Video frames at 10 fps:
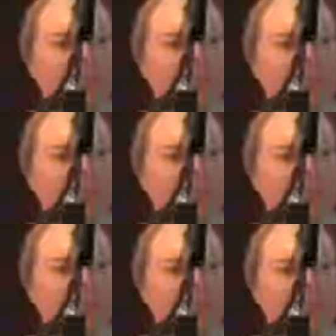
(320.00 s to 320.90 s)

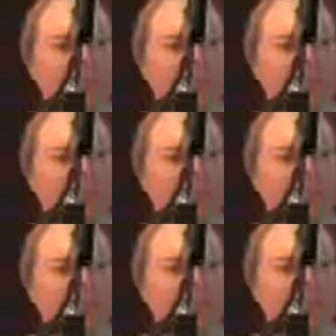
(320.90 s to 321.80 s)

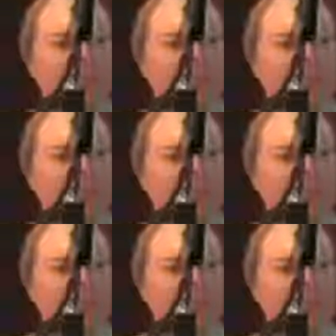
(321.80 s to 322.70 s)

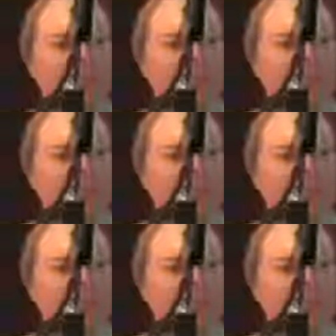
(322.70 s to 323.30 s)
No one is speaking in this clip.